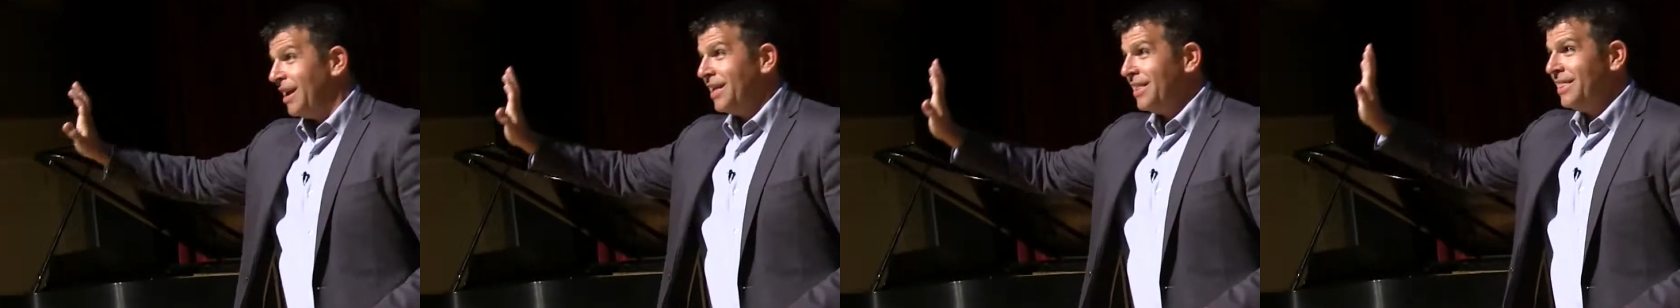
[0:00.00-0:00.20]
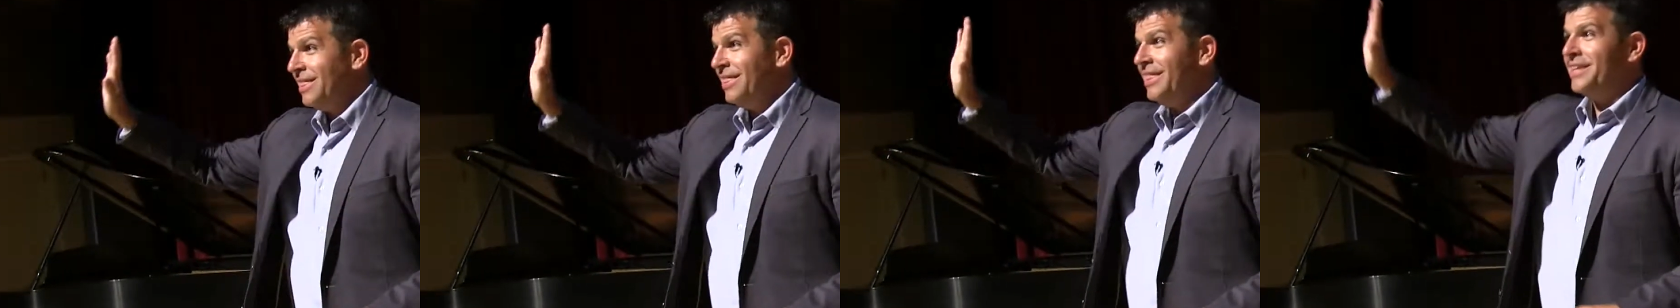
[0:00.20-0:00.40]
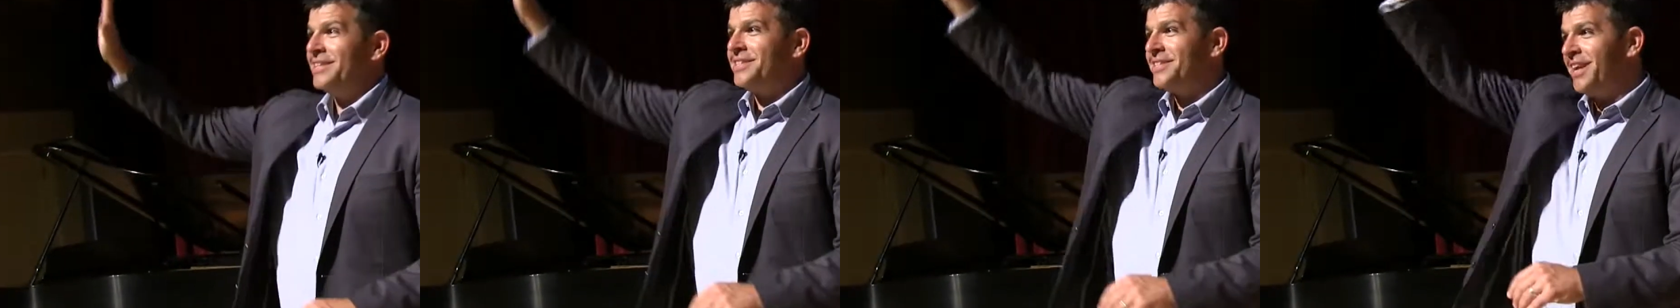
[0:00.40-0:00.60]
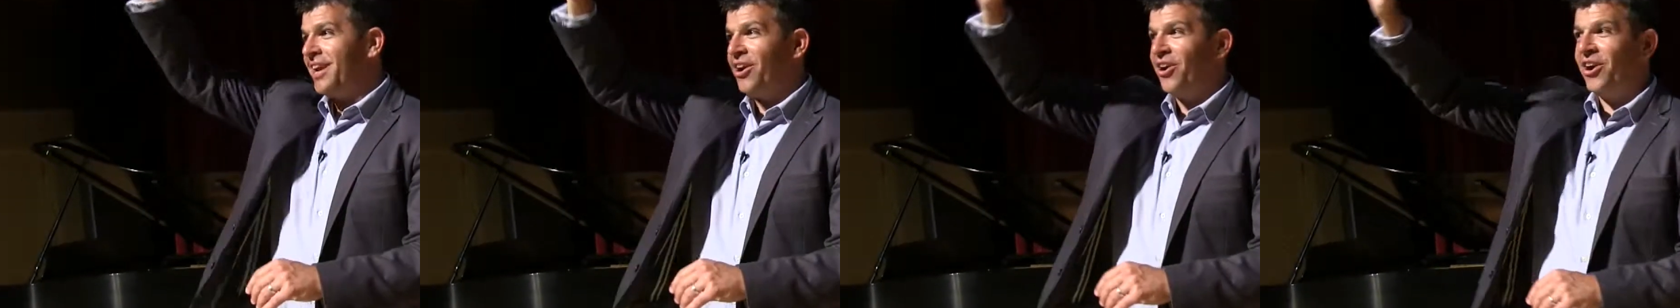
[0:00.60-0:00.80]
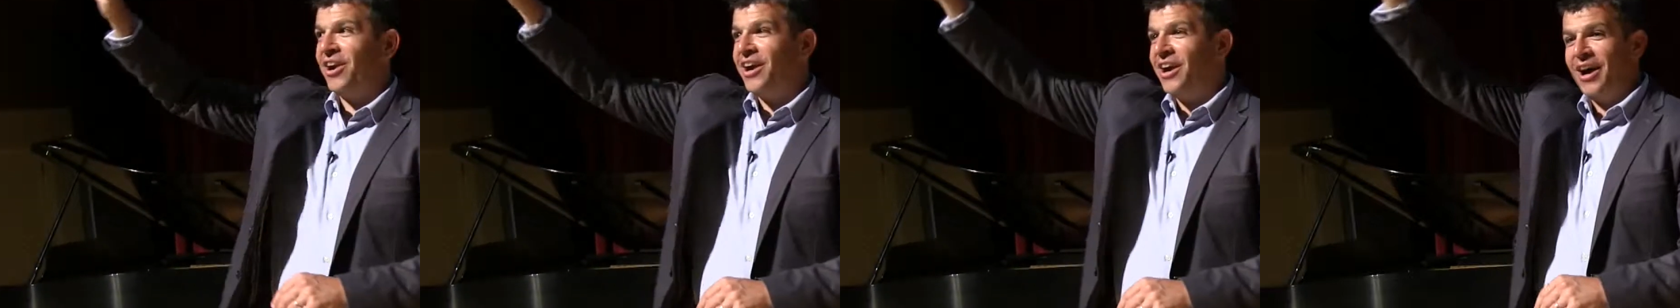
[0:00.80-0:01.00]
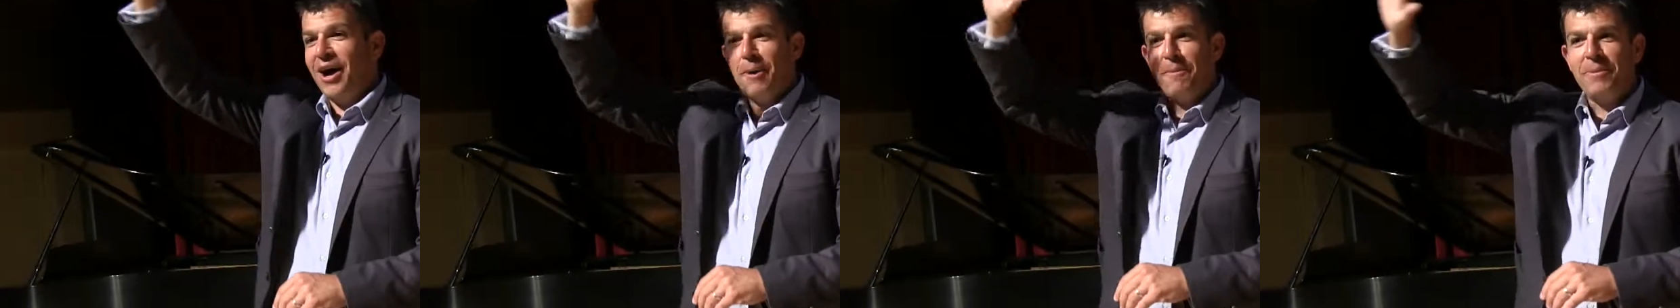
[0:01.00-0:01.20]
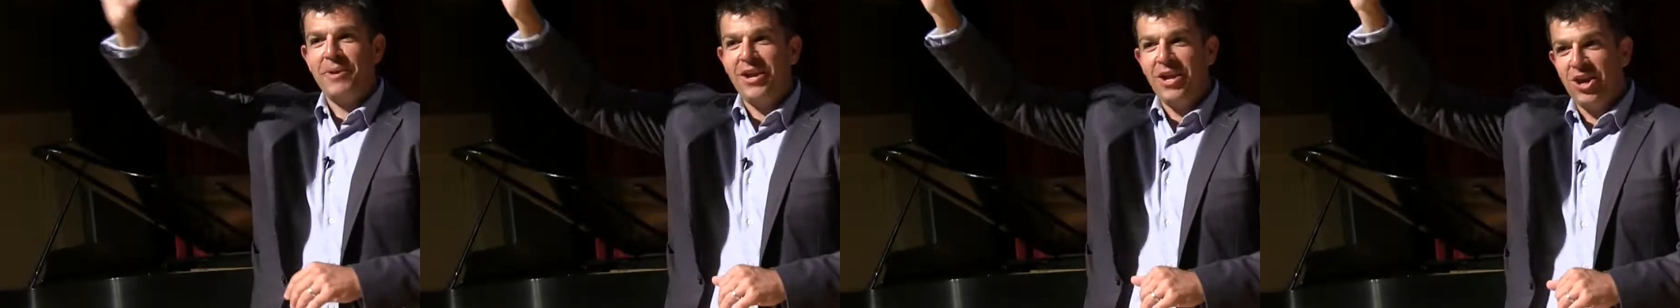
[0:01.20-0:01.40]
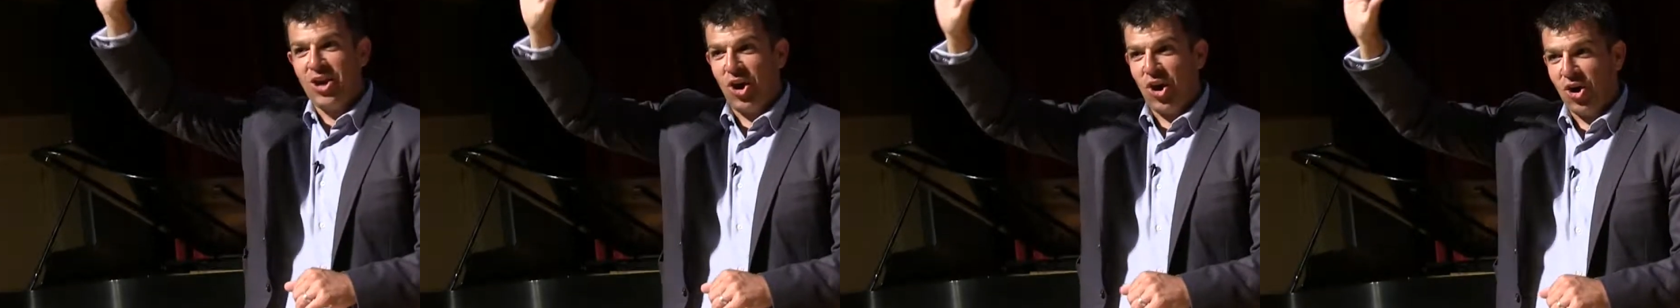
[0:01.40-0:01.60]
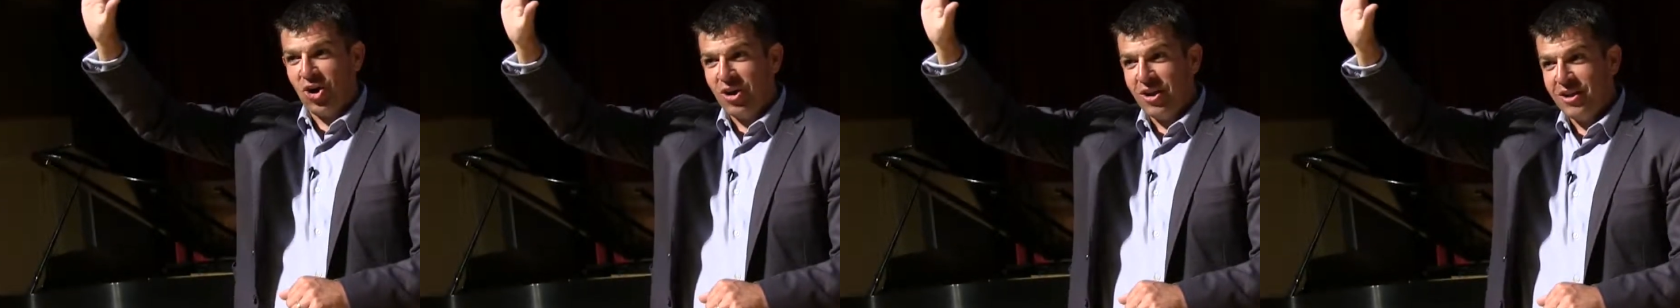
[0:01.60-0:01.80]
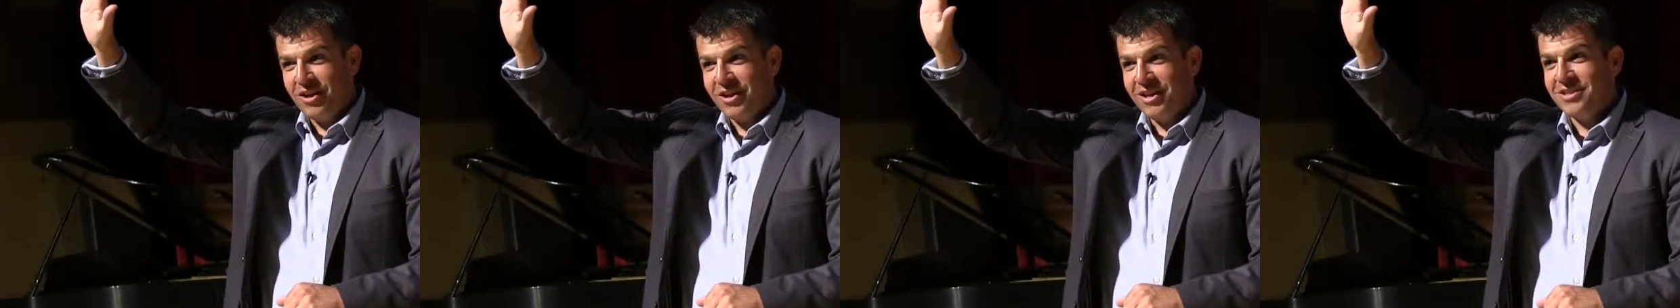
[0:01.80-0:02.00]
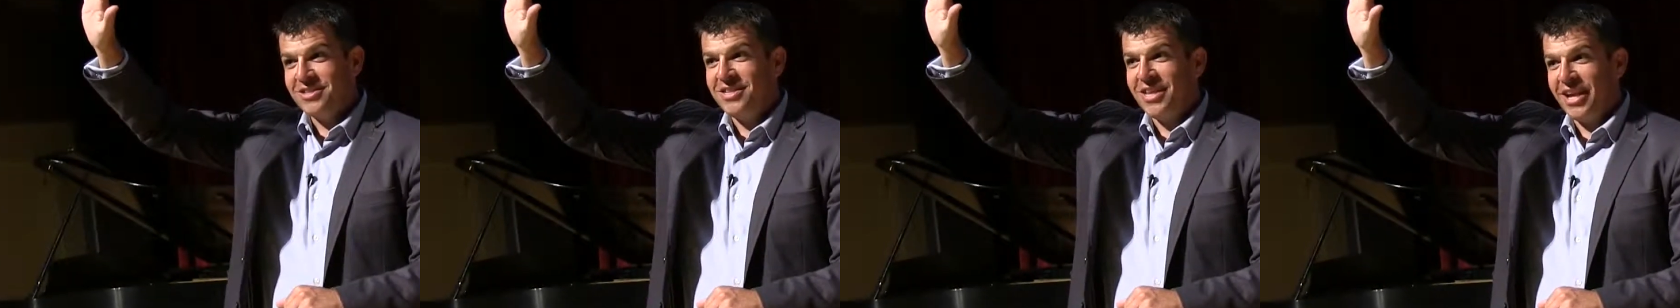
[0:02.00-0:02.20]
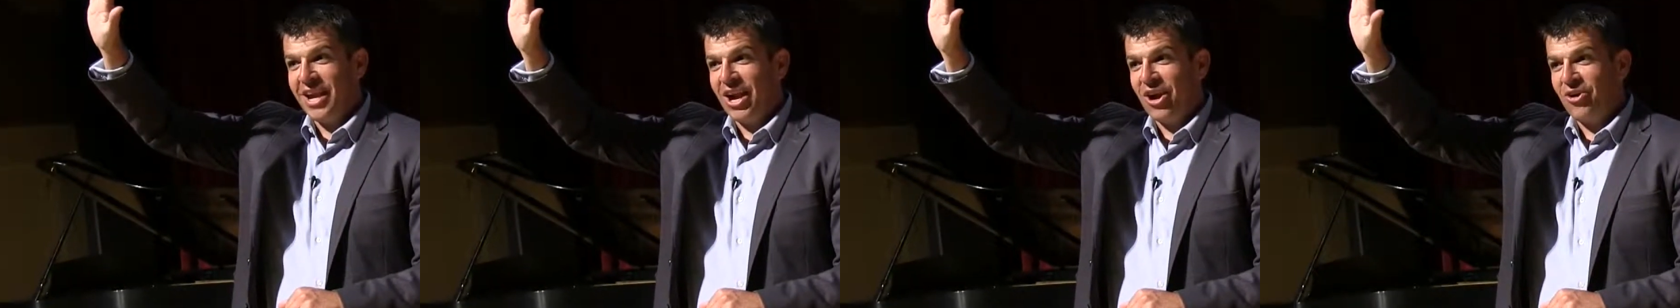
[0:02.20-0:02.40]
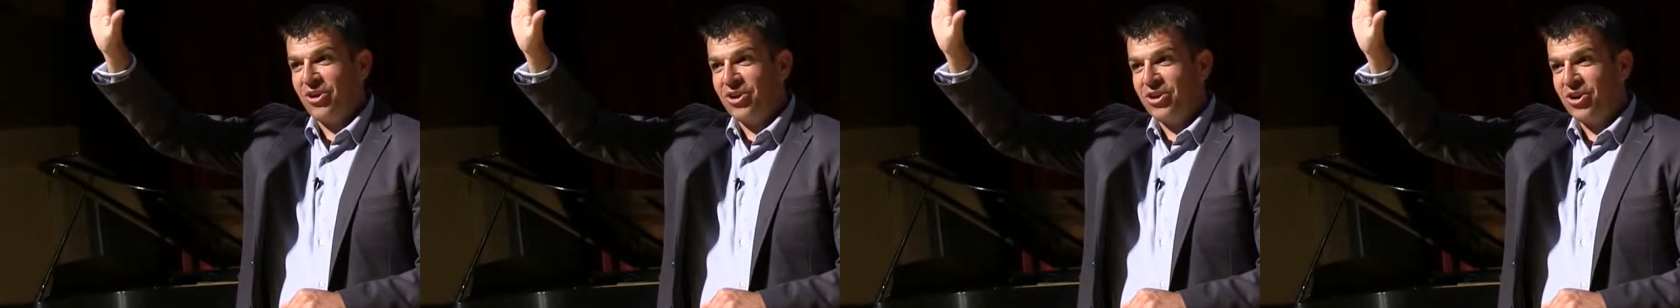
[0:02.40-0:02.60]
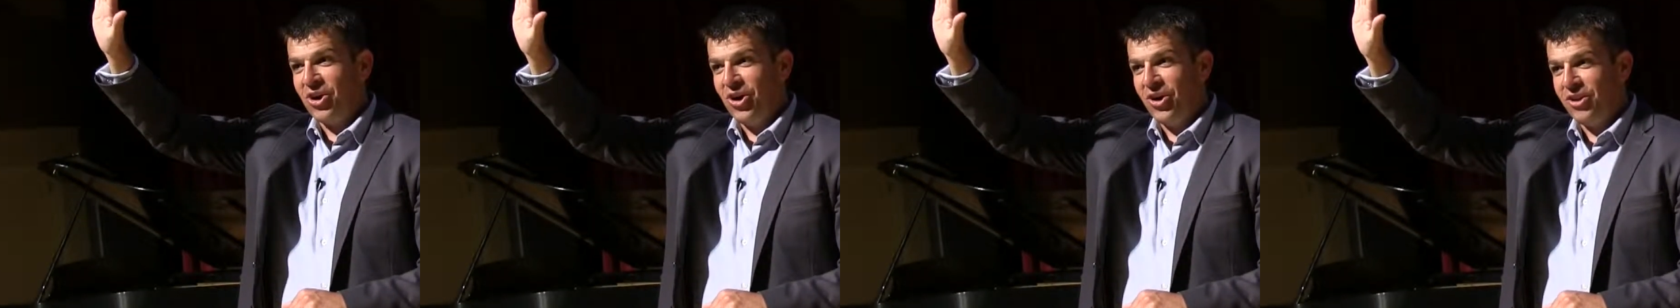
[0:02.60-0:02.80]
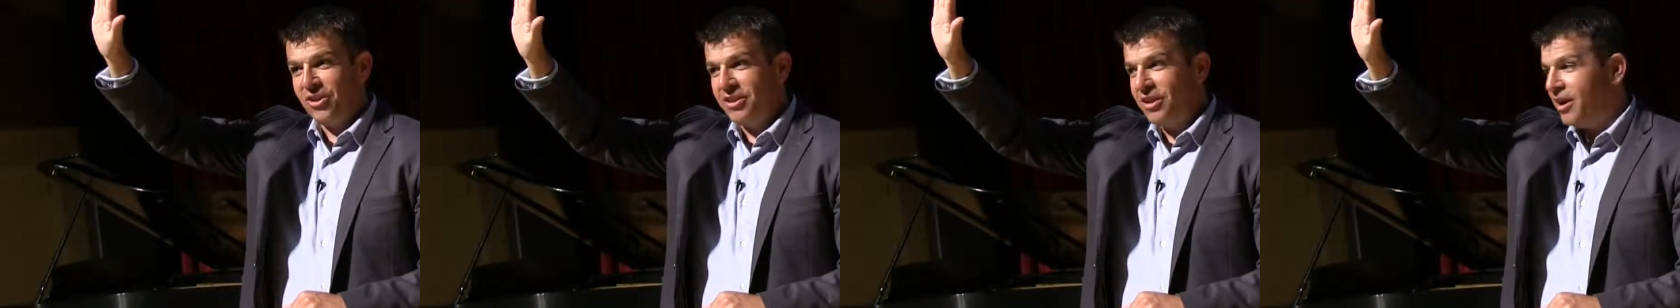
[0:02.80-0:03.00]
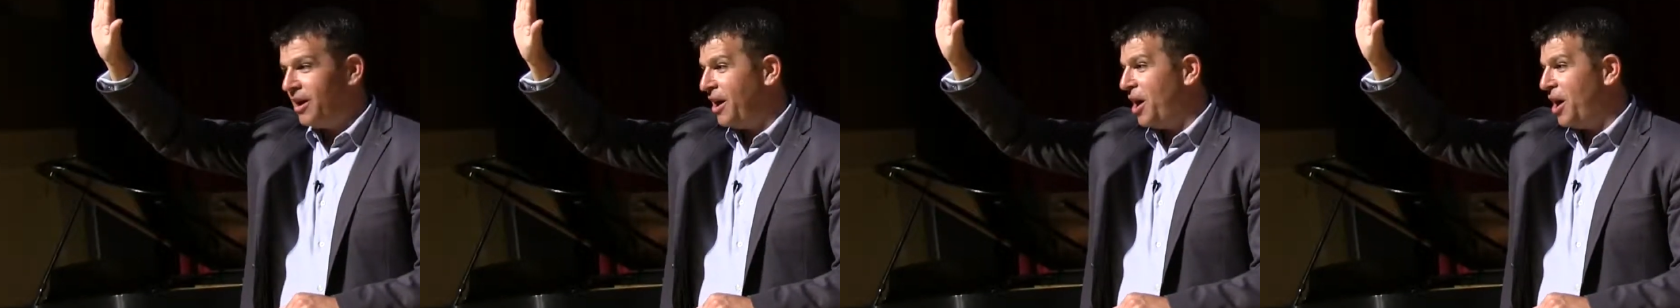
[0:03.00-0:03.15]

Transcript: This area up here is the area called